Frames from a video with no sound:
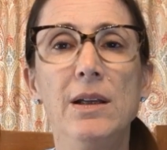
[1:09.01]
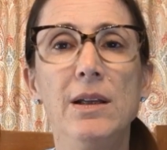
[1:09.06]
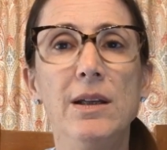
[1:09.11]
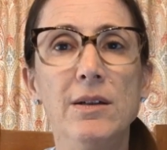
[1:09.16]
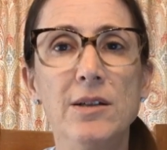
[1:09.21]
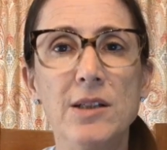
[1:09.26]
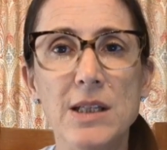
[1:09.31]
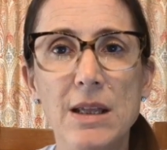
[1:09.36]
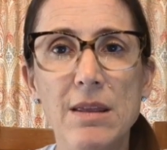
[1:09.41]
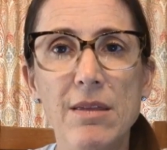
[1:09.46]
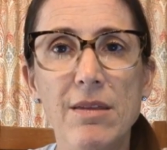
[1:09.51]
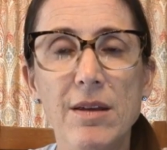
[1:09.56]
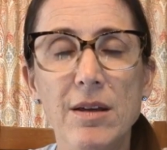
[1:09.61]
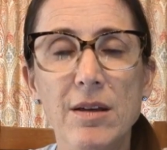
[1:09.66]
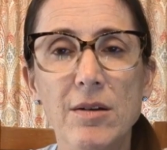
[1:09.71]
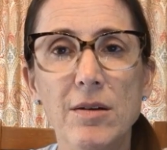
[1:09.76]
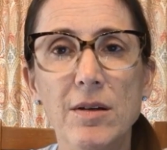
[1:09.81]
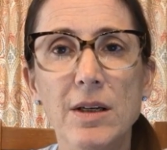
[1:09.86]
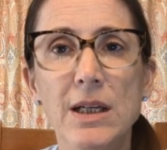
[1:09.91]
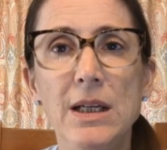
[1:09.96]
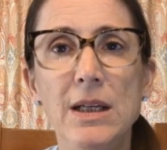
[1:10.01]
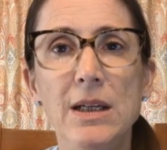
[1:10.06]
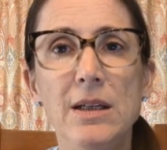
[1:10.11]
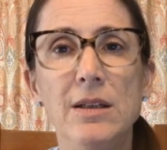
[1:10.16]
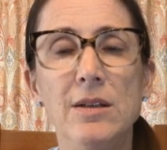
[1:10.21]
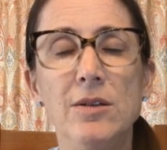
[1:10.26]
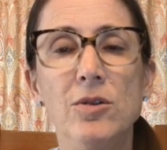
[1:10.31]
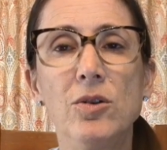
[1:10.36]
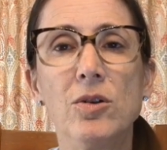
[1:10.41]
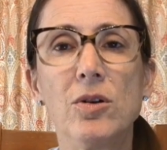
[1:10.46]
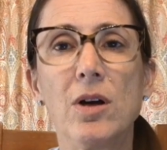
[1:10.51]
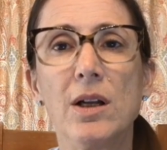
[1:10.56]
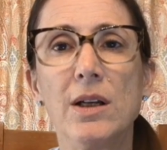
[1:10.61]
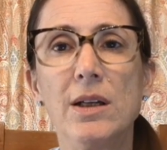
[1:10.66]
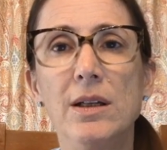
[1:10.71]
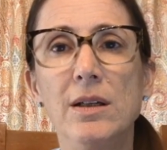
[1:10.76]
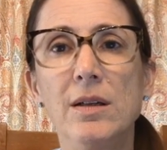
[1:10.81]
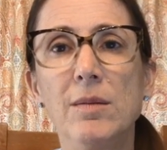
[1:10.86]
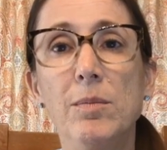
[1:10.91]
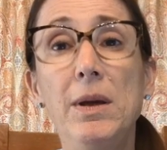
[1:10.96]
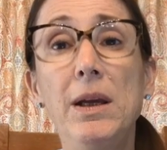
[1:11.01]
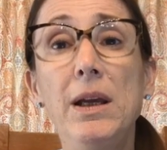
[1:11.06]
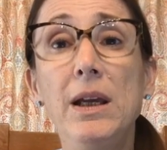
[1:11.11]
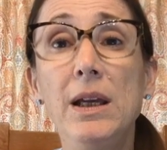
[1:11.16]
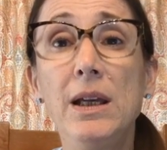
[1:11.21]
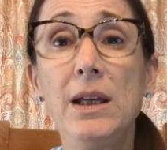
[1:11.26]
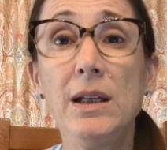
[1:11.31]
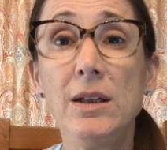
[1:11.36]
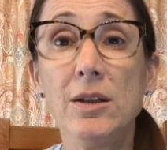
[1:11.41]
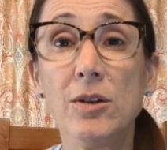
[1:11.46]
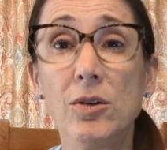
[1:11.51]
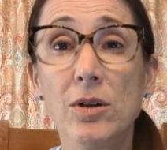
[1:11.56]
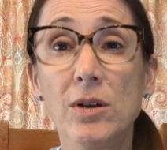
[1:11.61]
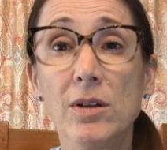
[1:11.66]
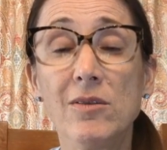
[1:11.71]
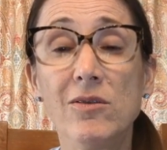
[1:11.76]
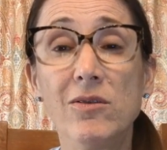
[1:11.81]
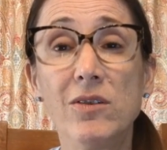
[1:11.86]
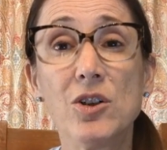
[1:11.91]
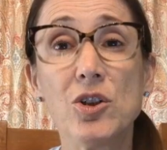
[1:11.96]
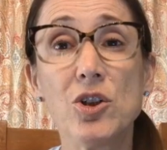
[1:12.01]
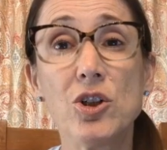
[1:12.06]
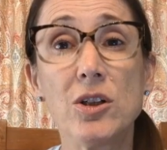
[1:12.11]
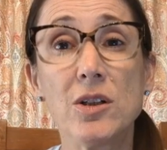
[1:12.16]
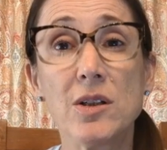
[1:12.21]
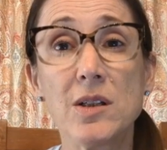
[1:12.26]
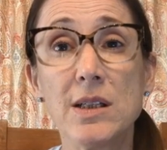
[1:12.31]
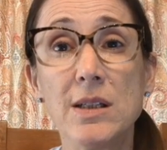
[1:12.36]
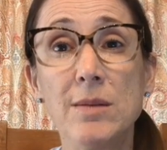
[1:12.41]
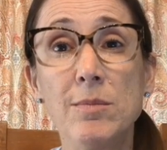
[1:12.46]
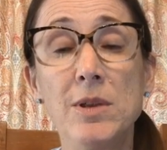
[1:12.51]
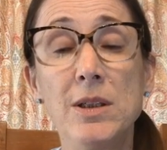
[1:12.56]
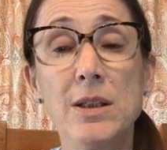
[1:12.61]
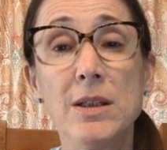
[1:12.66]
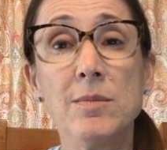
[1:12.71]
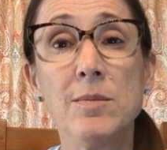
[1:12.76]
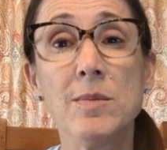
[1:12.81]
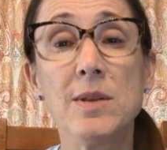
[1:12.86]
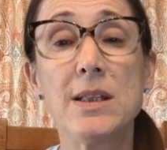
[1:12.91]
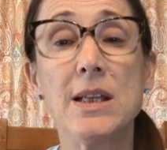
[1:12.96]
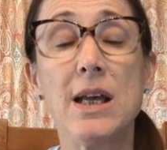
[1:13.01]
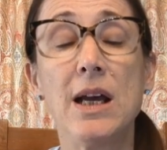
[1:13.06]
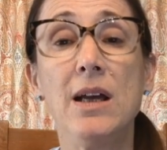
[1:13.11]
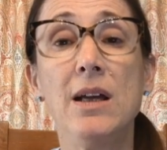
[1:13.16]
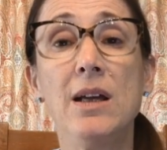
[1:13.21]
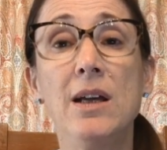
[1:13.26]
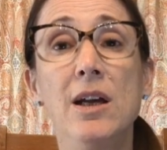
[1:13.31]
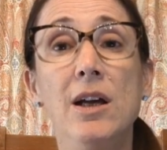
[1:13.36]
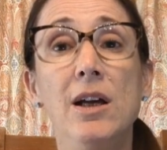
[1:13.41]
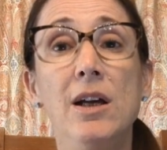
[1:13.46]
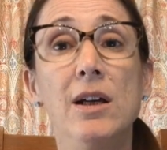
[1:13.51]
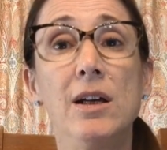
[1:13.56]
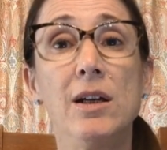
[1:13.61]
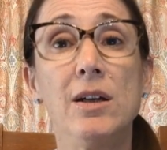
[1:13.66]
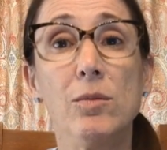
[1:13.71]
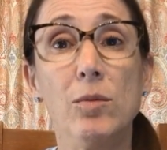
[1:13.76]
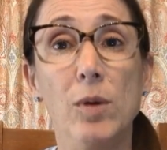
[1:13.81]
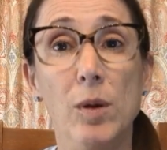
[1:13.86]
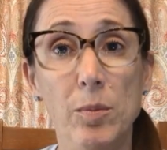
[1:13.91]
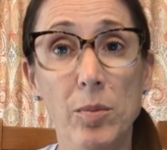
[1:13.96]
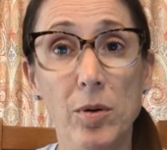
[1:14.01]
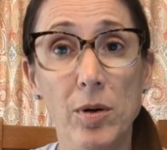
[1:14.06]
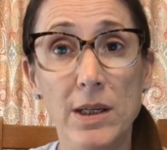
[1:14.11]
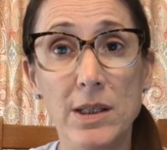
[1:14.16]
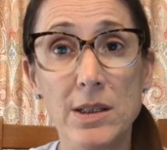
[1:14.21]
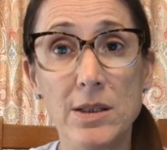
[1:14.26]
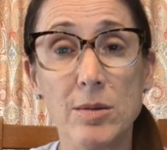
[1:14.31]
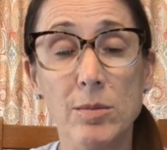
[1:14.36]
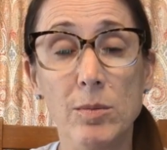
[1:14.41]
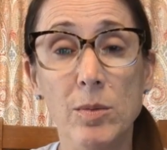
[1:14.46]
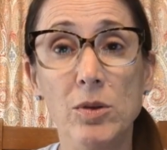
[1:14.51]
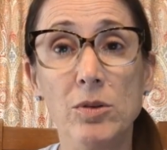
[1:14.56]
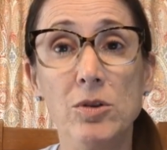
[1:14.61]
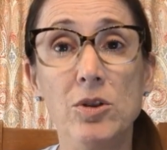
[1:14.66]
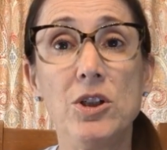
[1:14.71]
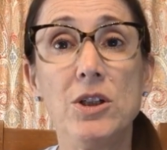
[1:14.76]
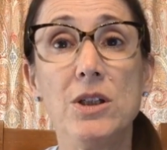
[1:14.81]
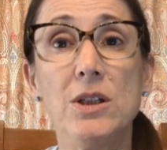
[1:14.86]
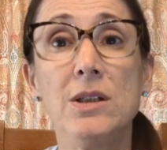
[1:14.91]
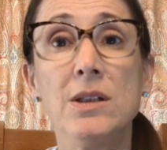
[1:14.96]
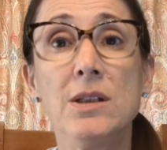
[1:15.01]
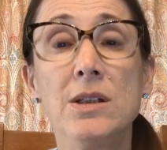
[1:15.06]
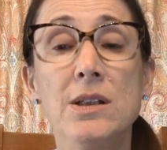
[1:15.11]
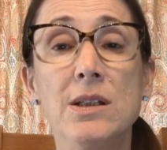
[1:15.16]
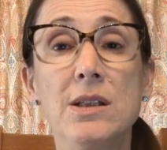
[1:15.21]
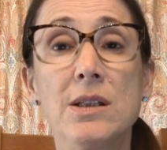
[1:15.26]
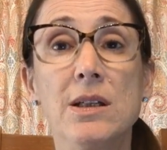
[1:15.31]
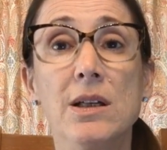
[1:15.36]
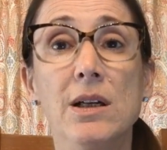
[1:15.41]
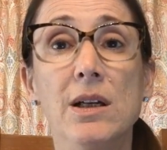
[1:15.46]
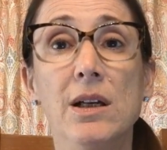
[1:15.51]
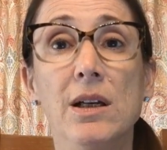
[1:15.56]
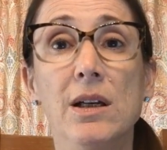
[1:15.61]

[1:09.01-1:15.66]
There's a theory in chronic pain and chronic functional symptoms that repressed emotions